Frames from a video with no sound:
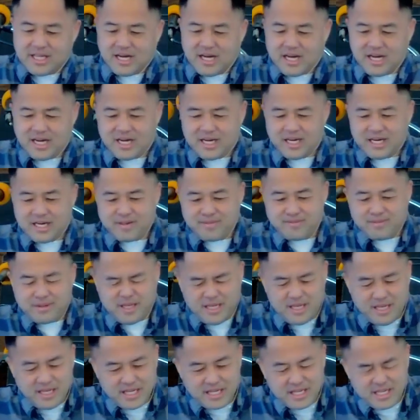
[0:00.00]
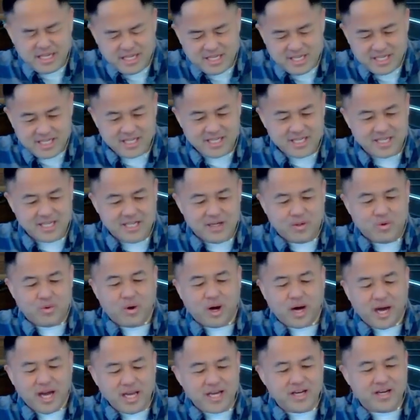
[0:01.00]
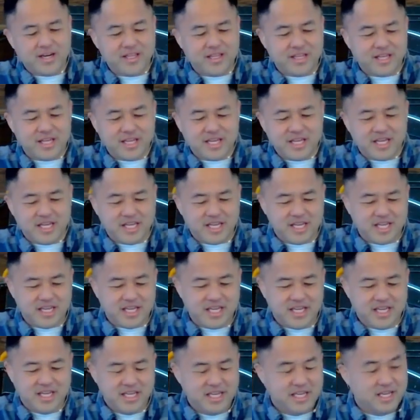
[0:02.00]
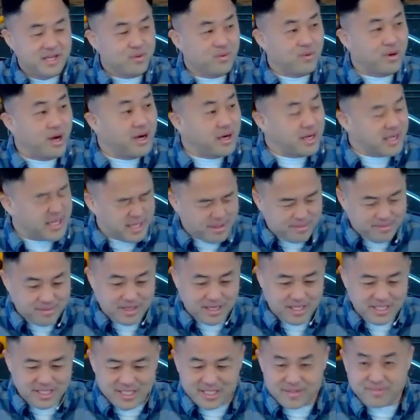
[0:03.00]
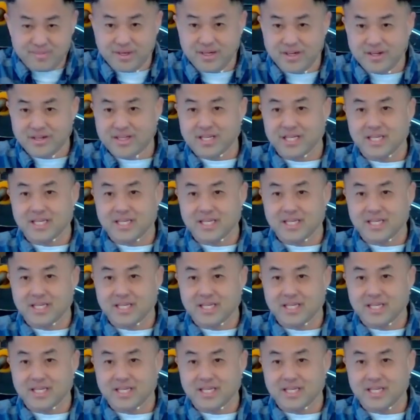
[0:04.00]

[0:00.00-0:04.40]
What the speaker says: why are they welcomed on this boat?